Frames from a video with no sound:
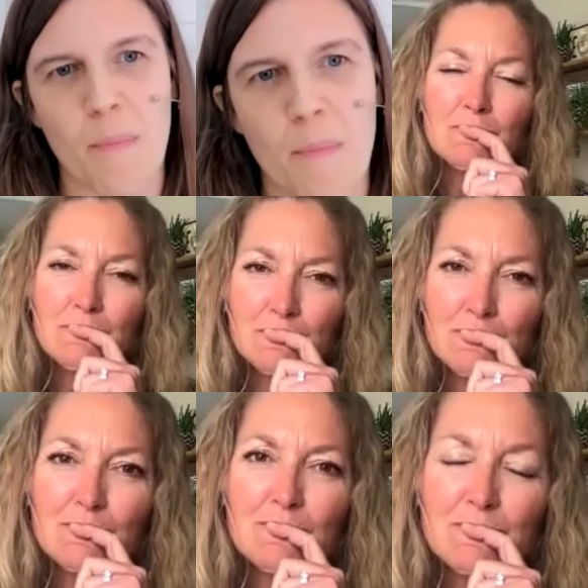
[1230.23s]
Because when
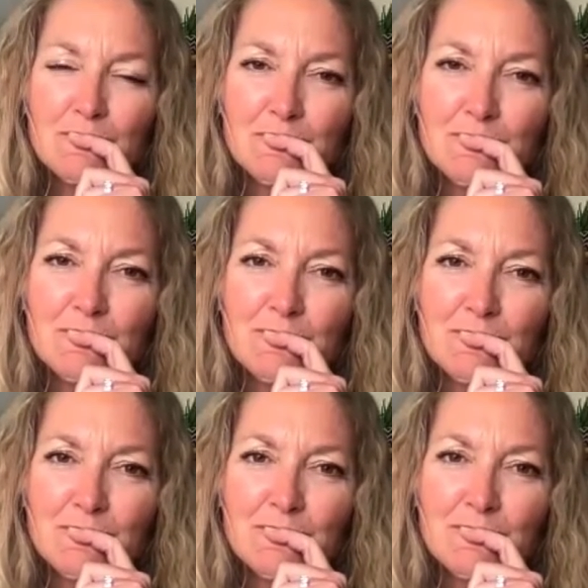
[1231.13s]
we process an
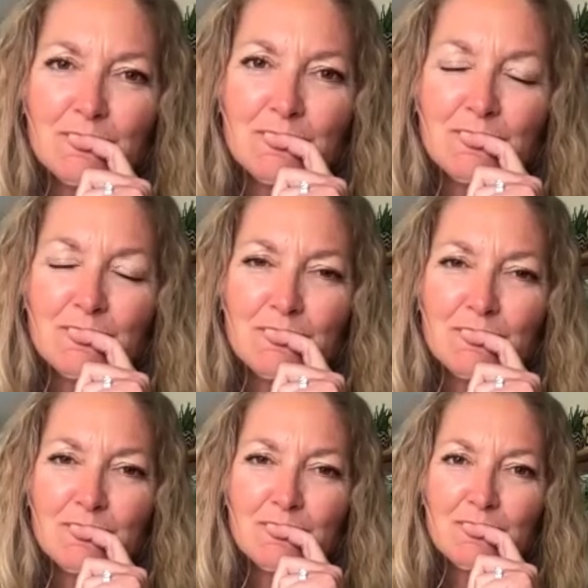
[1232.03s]
emotion, for
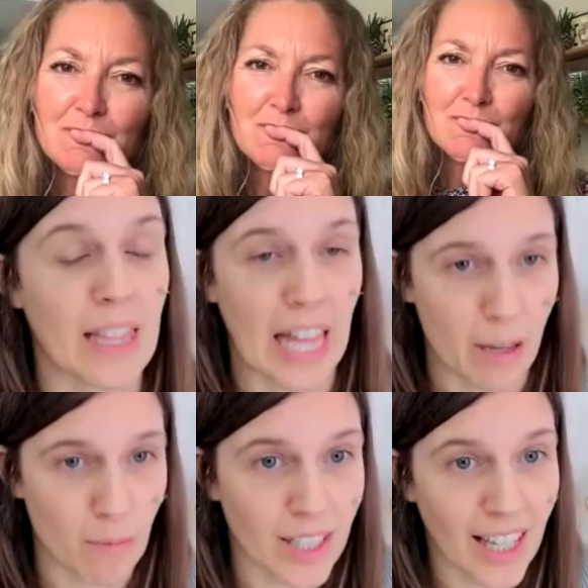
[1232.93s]
one, we're like maybe
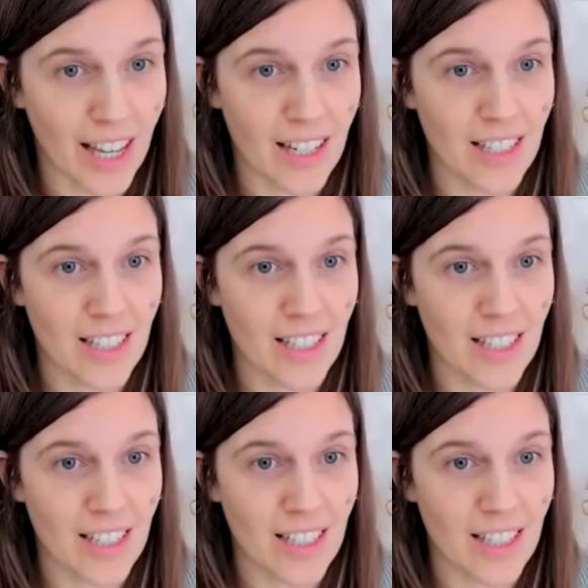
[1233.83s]
labeling it,